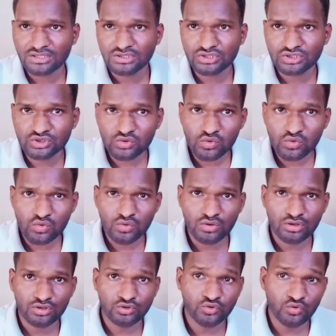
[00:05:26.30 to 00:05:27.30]

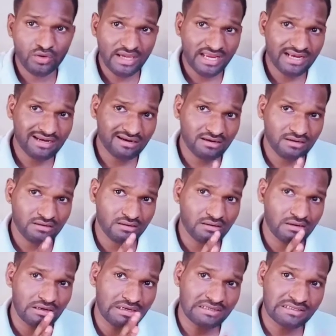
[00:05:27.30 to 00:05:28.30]
So you can
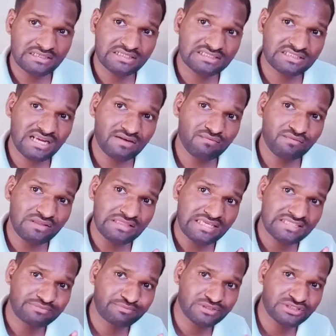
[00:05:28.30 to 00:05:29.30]
understand with
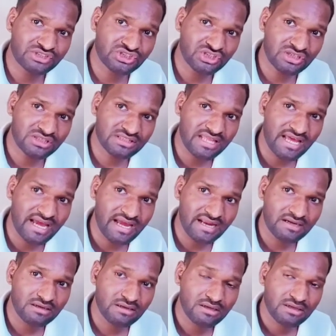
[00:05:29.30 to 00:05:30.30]
this picture
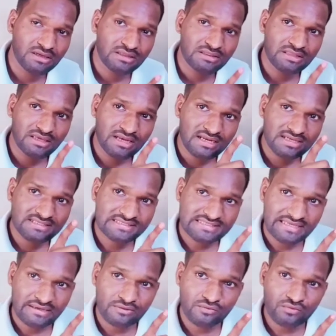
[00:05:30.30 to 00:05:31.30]
that there are
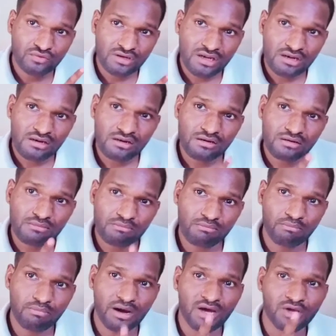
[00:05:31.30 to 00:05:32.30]
several
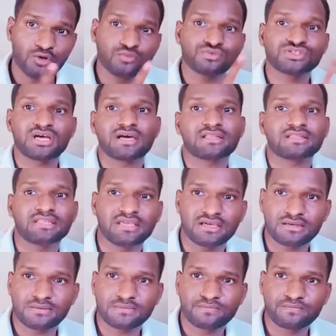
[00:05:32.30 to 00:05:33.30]
biomes are
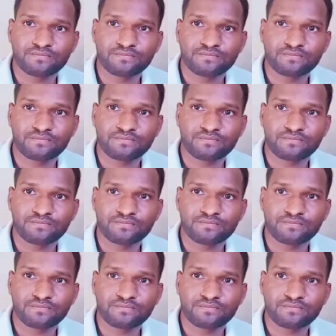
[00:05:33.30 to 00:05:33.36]
there,